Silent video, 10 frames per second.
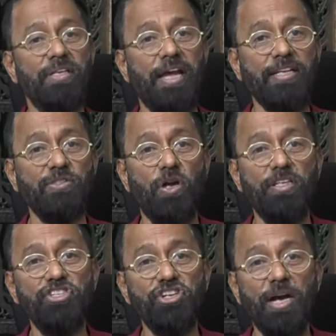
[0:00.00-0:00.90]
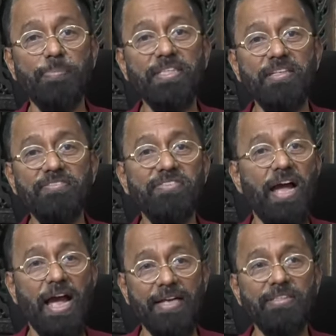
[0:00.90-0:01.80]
acknowledging Abhinav and